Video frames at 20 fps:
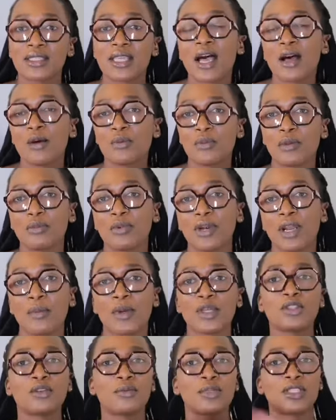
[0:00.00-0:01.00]
Tell people
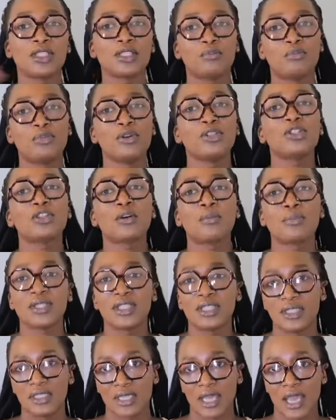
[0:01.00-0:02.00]
about your business. Put your
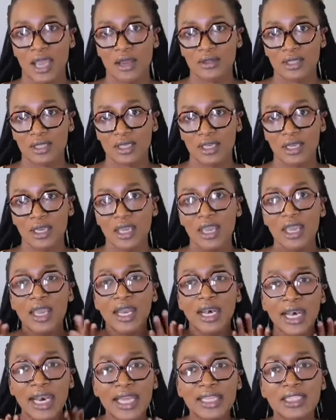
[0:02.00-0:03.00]
business out there.
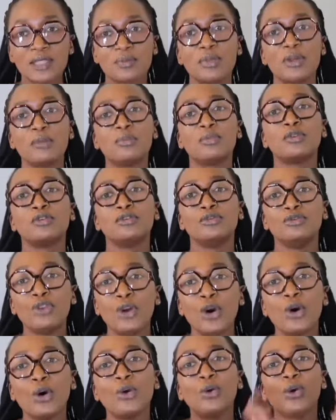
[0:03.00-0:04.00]
Let people
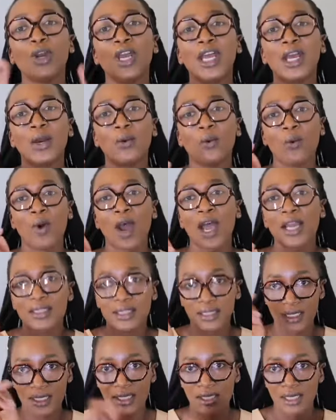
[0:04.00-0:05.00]
know
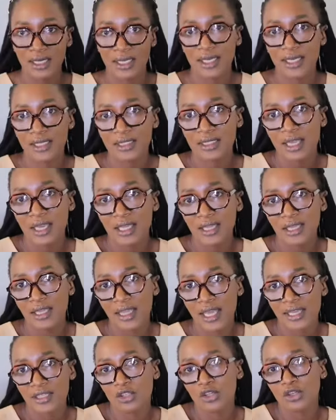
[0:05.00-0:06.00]
what it is
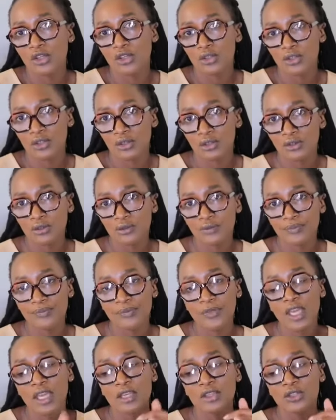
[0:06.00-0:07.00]
that you do.
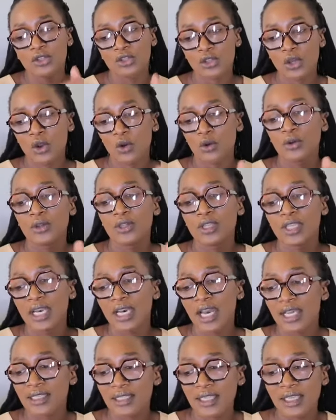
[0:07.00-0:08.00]
So the
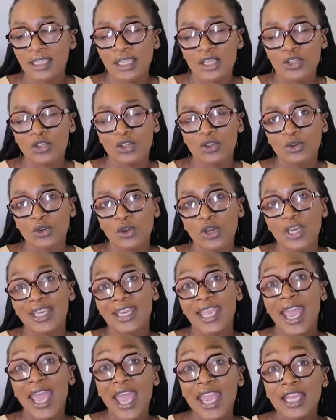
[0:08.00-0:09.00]
last thing that you
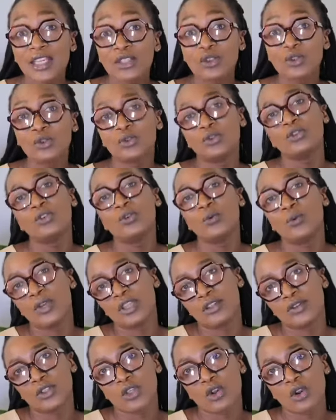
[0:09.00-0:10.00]
can do
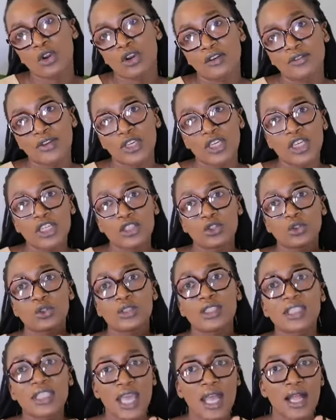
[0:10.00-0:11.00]
with photography is
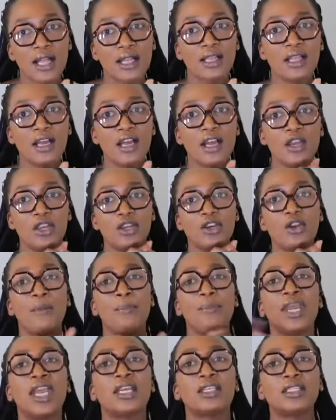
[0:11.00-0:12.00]
to sell
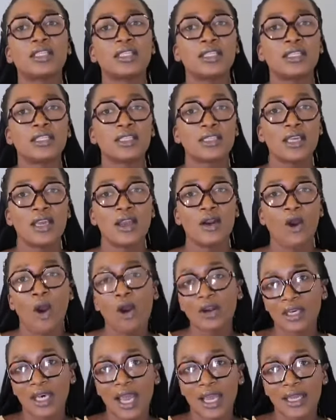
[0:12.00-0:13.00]
your pictures
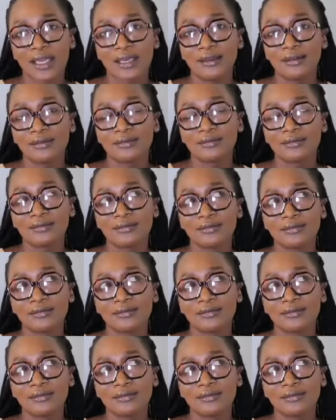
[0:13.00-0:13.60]
online.